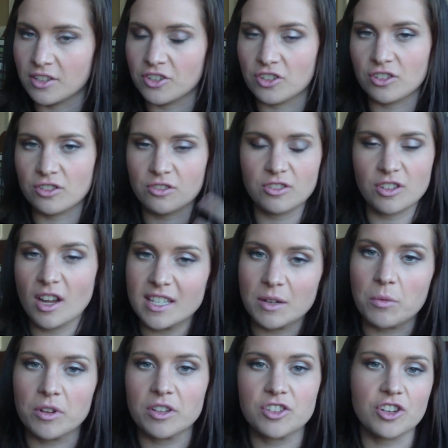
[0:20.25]
They're just, so I
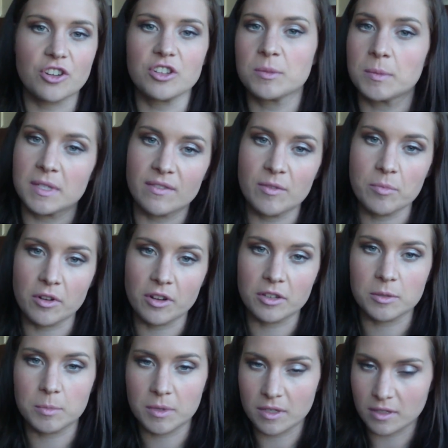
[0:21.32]
didn't want to show you specific
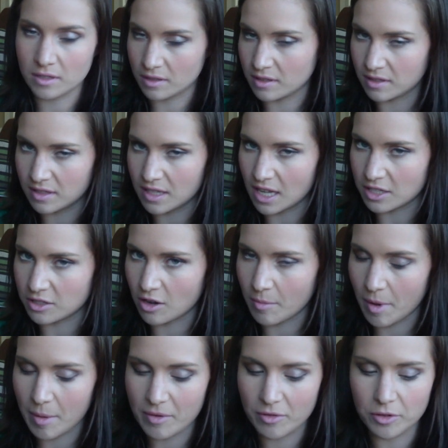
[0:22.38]
products because that's not
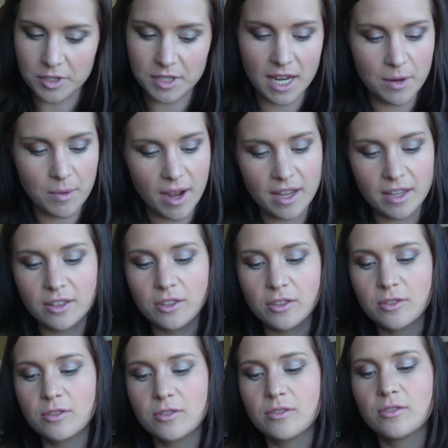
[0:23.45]
about my rules. So anyway,
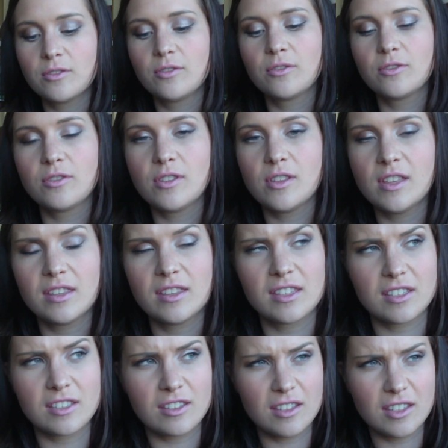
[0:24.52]

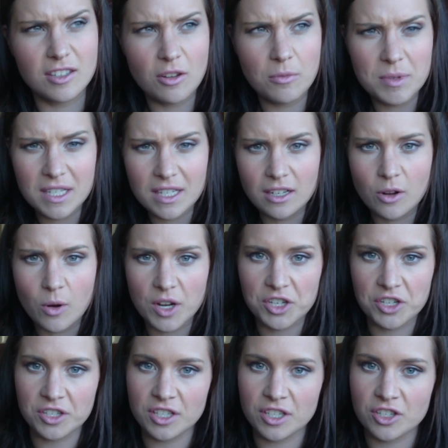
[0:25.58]
there's, there's no particular
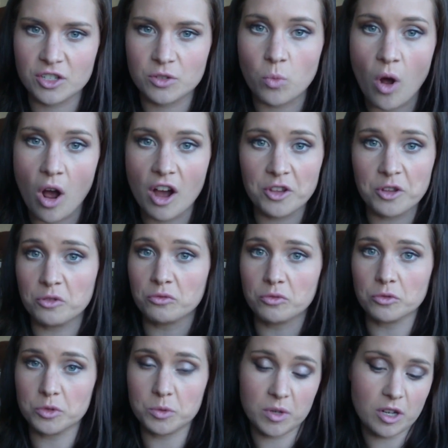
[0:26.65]
questions, it's just what are your
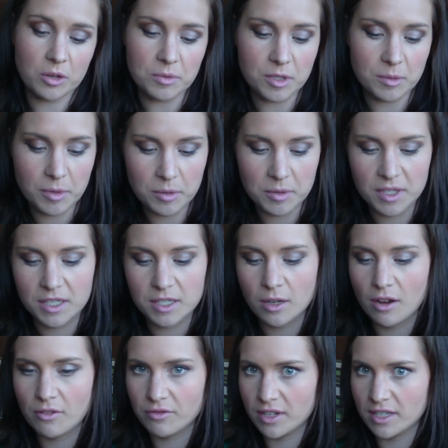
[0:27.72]
rules when it comes to beauty.
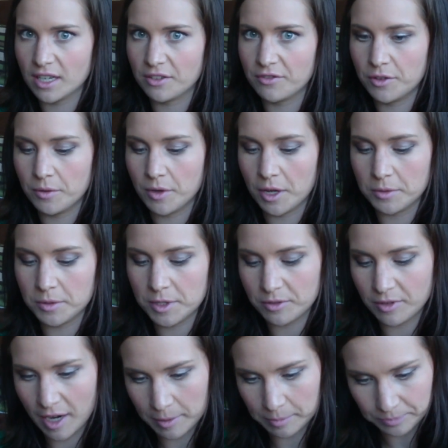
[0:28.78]
So I've written down a few notes,
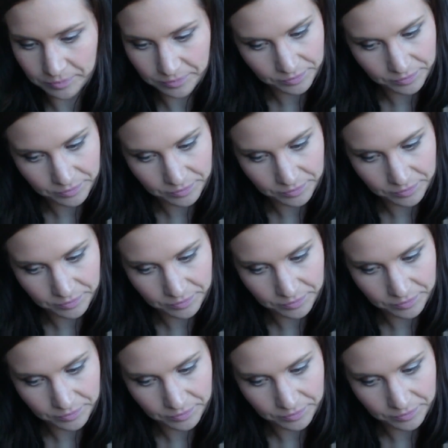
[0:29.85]
right?